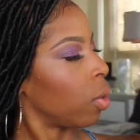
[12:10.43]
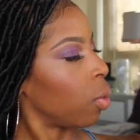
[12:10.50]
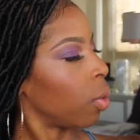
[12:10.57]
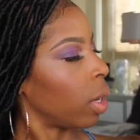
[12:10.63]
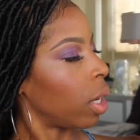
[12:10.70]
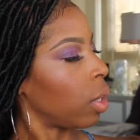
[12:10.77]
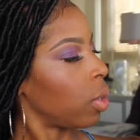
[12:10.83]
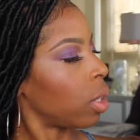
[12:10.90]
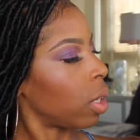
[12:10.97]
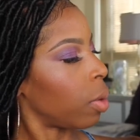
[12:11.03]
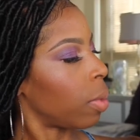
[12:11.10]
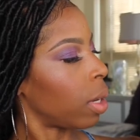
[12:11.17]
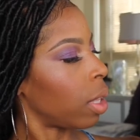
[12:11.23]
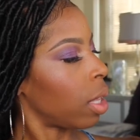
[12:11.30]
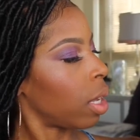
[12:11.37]
We're gonna use a little
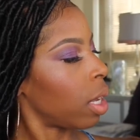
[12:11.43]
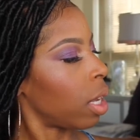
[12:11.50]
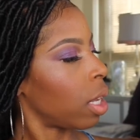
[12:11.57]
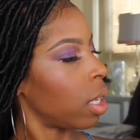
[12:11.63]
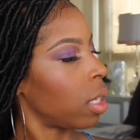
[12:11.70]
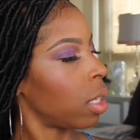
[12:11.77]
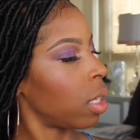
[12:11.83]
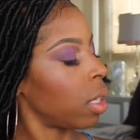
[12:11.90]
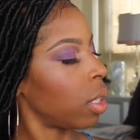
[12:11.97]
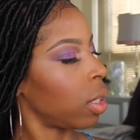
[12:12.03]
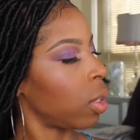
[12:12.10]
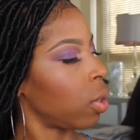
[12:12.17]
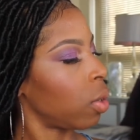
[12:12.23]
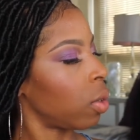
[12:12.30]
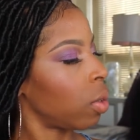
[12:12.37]
bit of this,
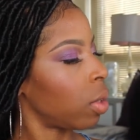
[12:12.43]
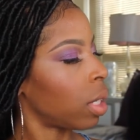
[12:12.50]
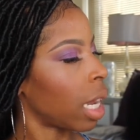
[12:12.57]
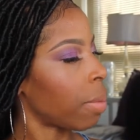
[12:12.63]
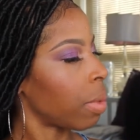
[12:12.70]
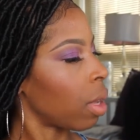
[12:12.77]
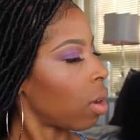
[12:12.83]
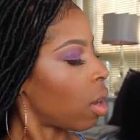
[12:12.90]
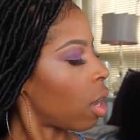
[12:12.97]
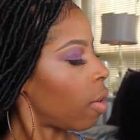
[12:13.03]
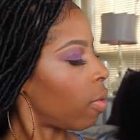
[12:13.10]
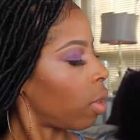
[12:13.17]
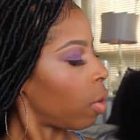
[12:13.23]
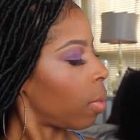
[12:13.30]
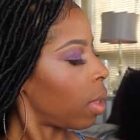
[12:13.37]
tap that off, a
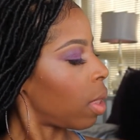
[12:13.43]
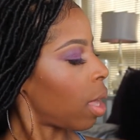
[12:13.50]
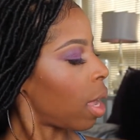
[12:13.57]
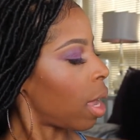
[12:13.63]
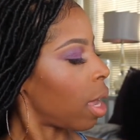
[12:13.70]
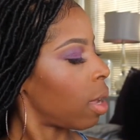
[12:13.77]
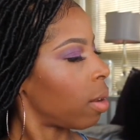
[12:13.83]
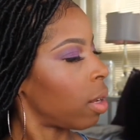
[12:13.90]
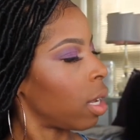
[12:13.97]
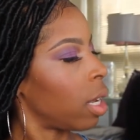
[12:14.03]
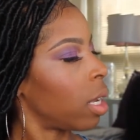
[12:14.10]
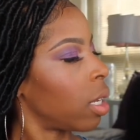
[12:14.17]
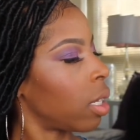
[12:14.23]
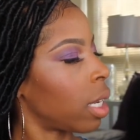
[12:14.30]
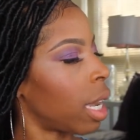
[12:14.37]
little bit of that.
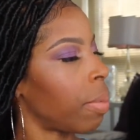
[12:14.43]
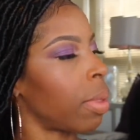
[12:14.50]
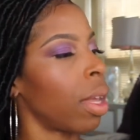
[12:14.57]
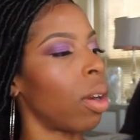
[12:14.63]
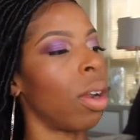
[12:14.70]
Tap that